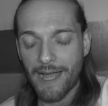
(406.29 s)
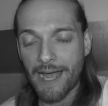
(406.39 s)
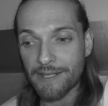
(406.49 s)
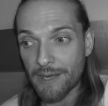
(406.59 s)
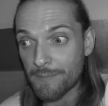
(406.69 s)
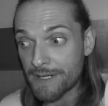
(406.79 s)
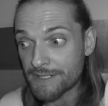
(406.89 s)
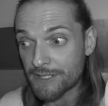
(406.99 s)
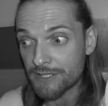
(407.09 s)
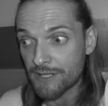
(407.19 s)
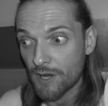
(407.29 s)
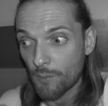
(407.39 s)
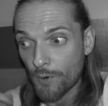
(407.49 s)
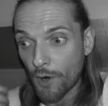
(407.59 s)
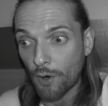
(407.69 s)
And that means that
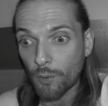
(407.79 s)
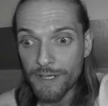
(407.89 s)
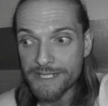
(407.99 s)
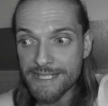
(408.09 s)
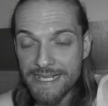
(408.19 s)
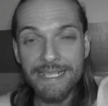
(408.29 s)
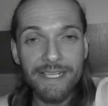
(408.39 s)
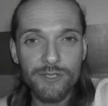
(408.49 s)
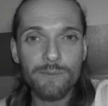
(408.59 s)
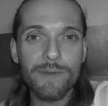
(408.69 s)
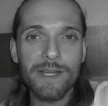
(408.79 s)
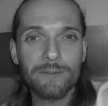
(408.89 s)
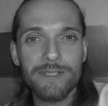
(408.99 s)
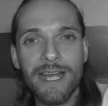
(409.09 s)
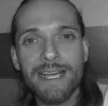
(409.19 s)
we are always seeking something
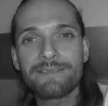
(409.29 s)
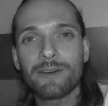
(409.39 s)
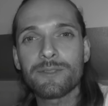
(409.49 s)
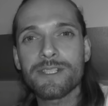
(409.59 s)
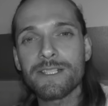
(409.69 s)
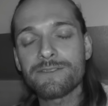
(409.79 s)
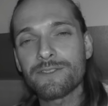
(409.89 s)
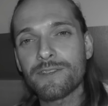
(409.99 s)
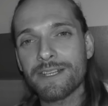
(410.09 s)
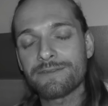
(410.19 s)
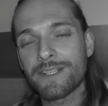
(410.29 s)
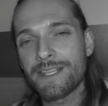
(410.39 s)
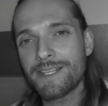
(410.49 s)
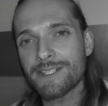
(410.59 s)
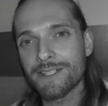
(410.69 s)
outside of ourselves for
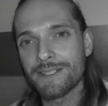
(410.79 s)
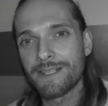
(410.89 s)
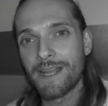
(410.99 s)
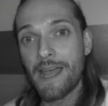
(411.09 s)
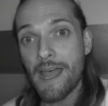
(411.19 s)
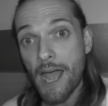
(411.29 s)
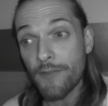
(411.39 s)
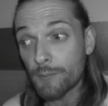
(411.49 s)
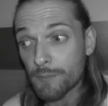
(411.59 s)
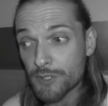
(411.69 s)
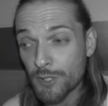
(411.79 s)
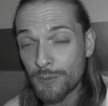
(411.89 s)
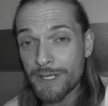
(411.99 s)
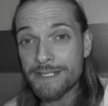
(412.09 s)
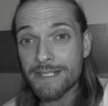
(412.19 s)
gratification. And number
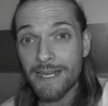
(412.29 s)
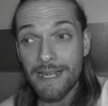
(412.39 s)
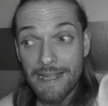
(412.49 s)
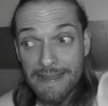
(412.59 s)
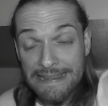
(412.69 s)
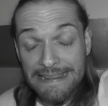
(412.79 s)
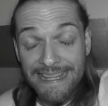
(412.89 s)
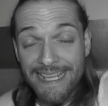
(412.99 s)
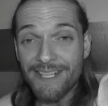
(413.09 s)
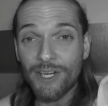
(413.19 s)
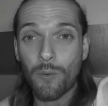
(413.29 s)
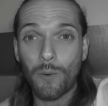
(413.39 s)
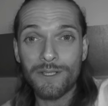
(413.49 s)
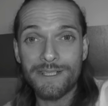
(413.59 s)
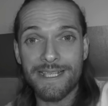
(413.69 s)
two is the
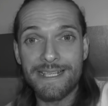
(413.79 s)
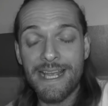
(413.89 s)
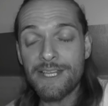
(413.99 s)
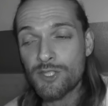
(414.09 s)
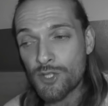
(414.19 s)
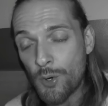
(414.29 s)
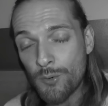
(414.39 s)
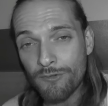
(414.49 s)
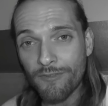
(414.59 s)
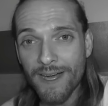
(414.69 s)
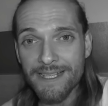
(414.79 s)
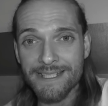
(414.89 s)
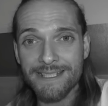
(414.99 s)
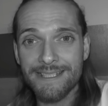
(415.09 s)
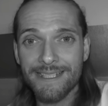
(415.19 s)
inequality is too
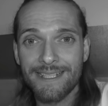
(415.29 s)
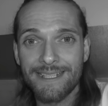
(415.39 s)
vast.